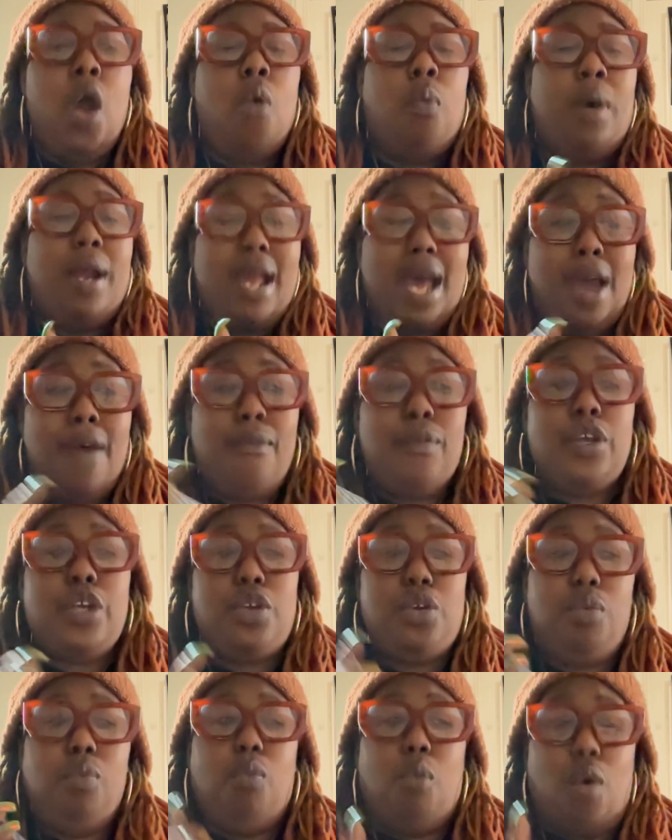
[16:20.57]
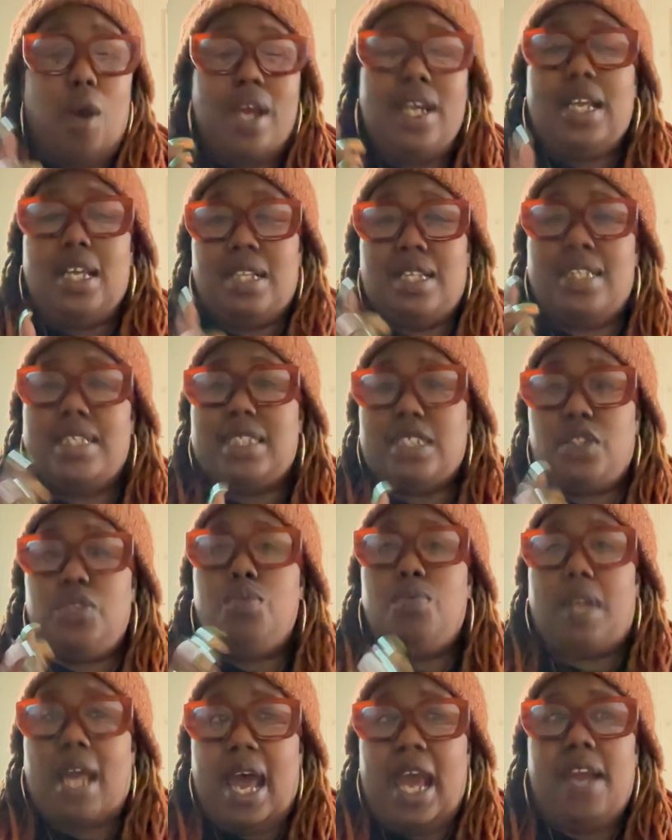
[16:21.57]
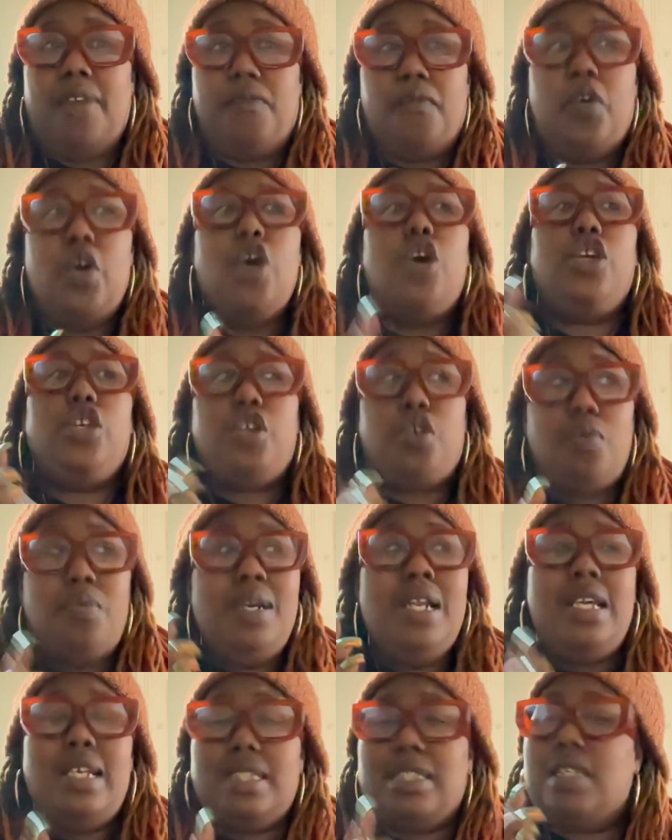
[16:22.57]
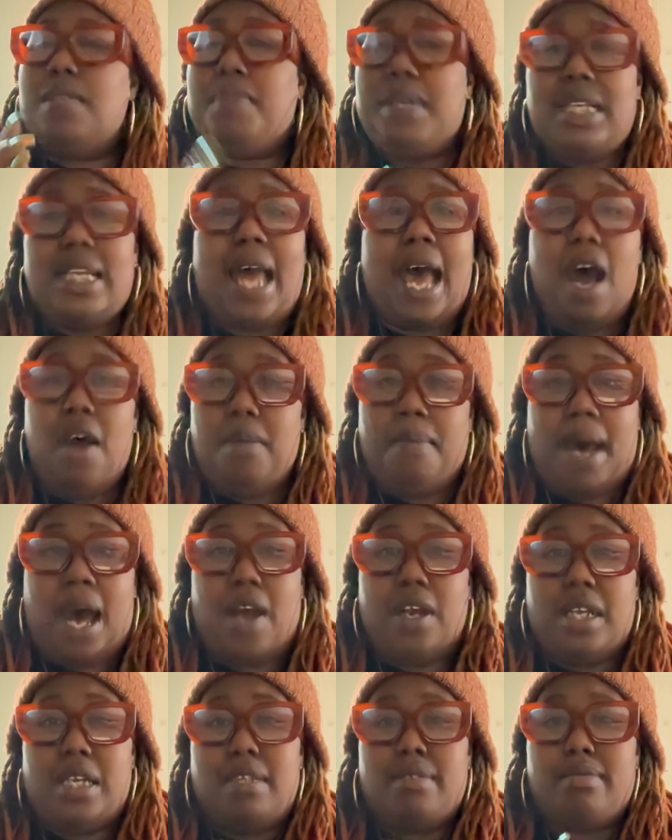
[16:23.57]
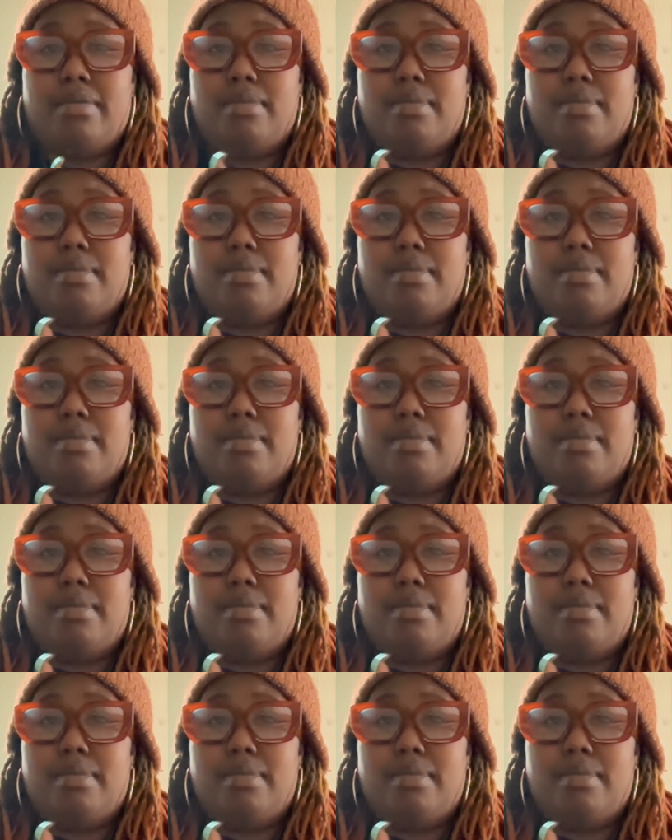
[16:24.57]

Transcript: Whatever you want in this new life, you need to be loud about it.